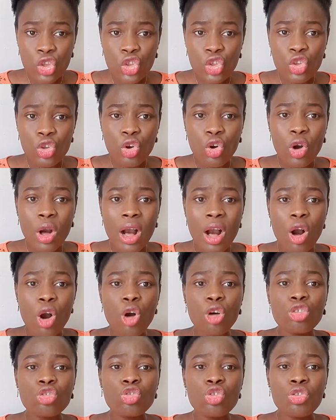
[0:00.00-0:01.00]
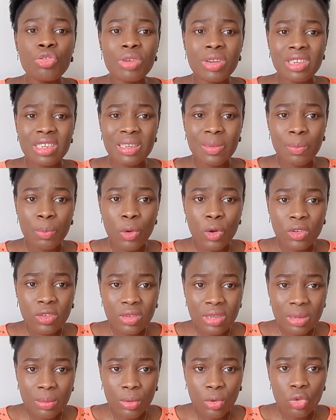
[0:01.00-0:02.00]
You are also responsible.